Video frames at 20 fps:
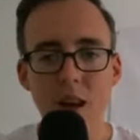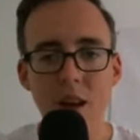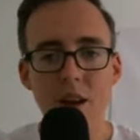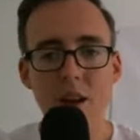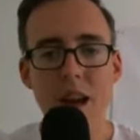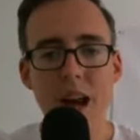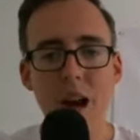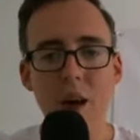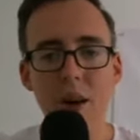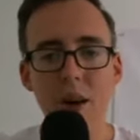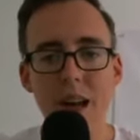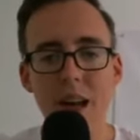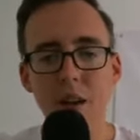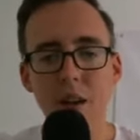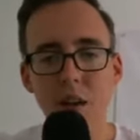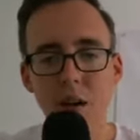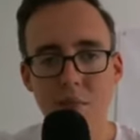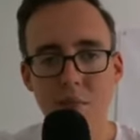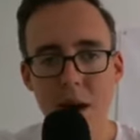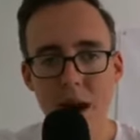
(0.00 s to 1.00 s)
Now, he
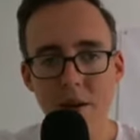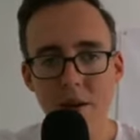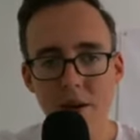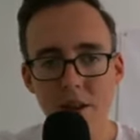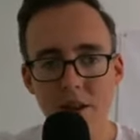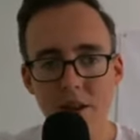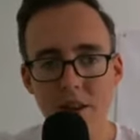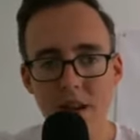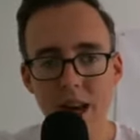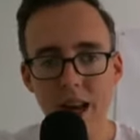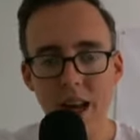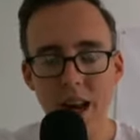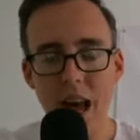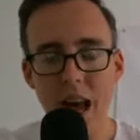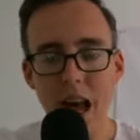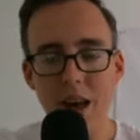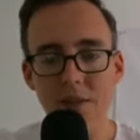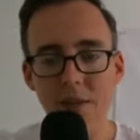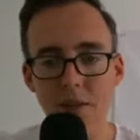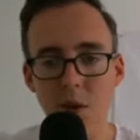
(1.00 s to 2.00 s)
looked better in the second
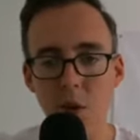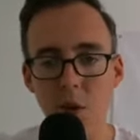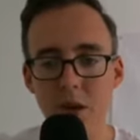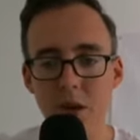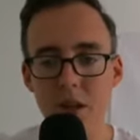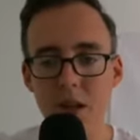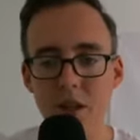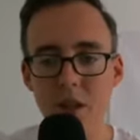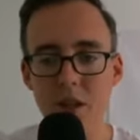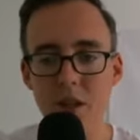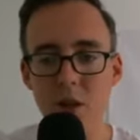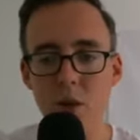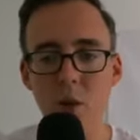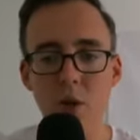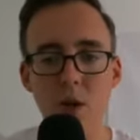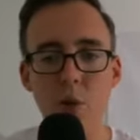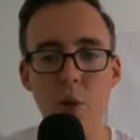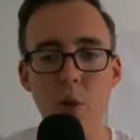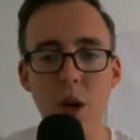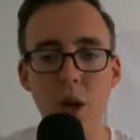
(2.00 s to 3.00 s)
half, of course, as they
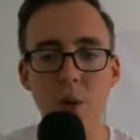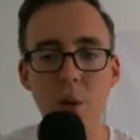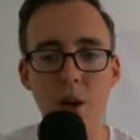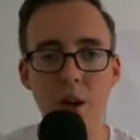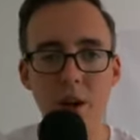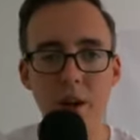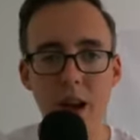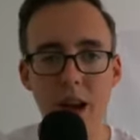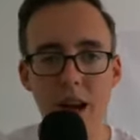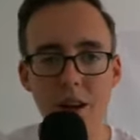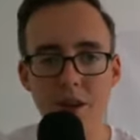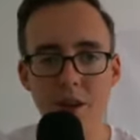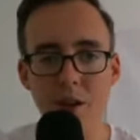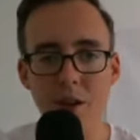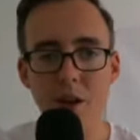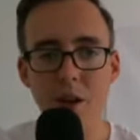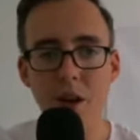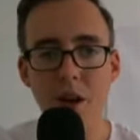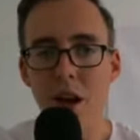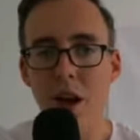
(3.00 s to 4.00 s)
scored 21
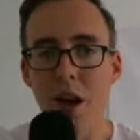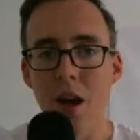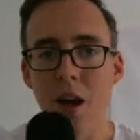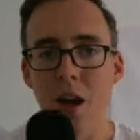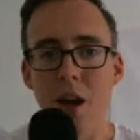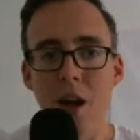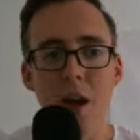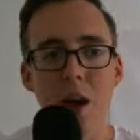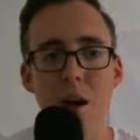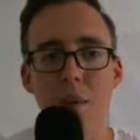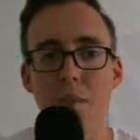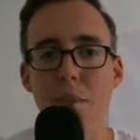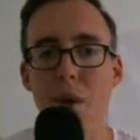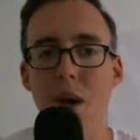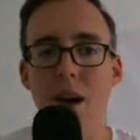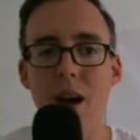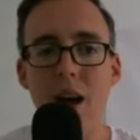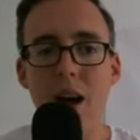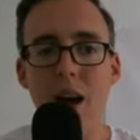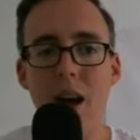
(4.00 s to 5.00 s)
unanswered.
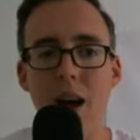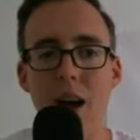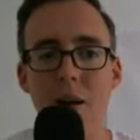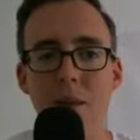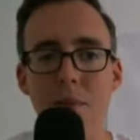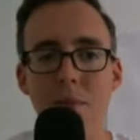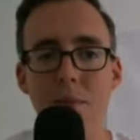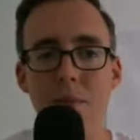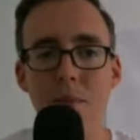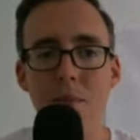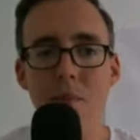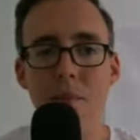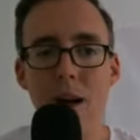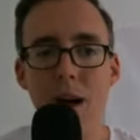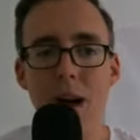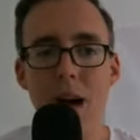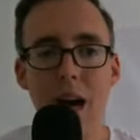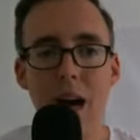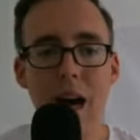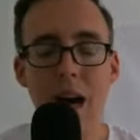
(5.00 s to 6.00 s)
But
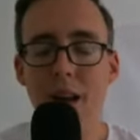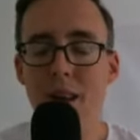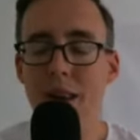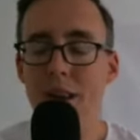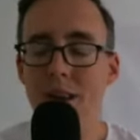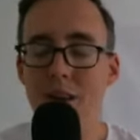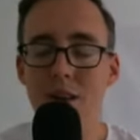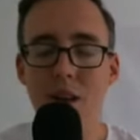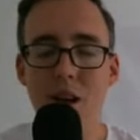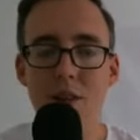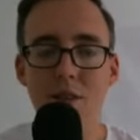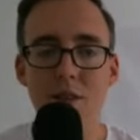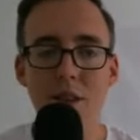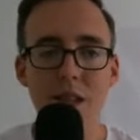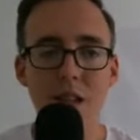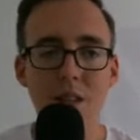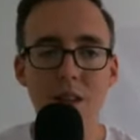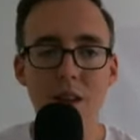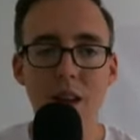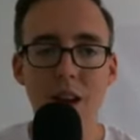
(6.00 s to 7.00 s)
this
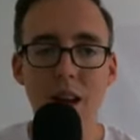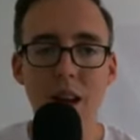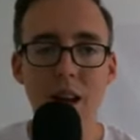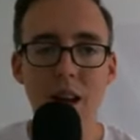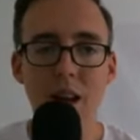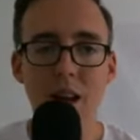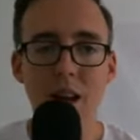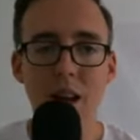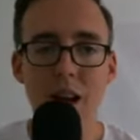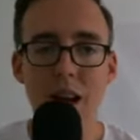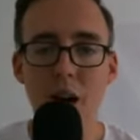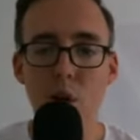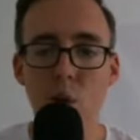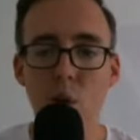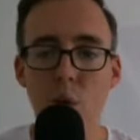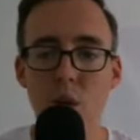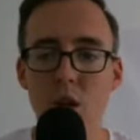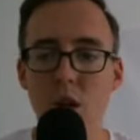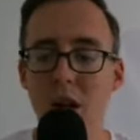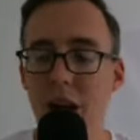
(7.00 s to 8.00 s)
offensive line,
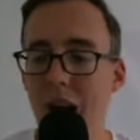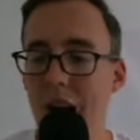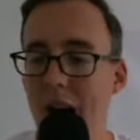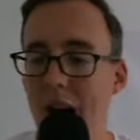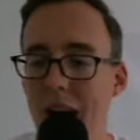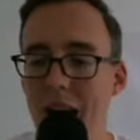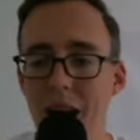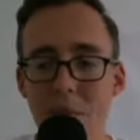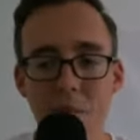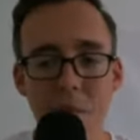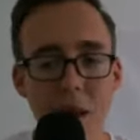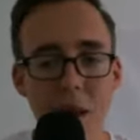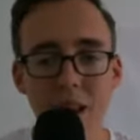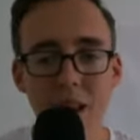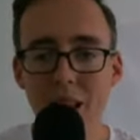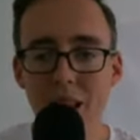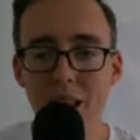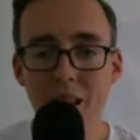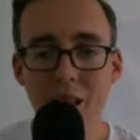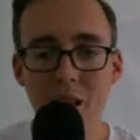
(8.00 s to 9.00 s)
which I
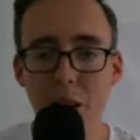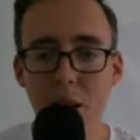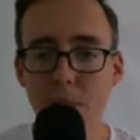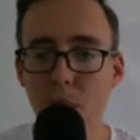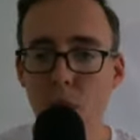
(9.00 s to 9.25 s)
admittedly thought